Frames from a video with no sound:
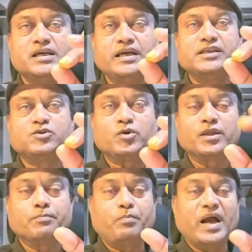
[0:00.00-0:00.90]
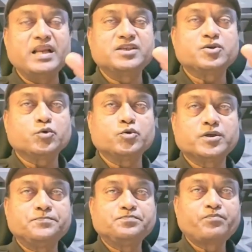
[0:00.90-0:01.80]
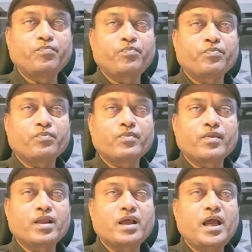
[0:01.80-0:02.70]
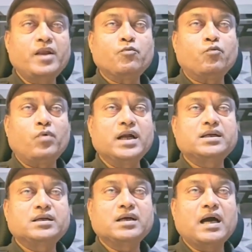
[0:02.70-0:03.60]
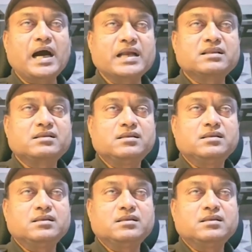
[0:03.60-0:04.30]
and ensuring balanced growth. And what are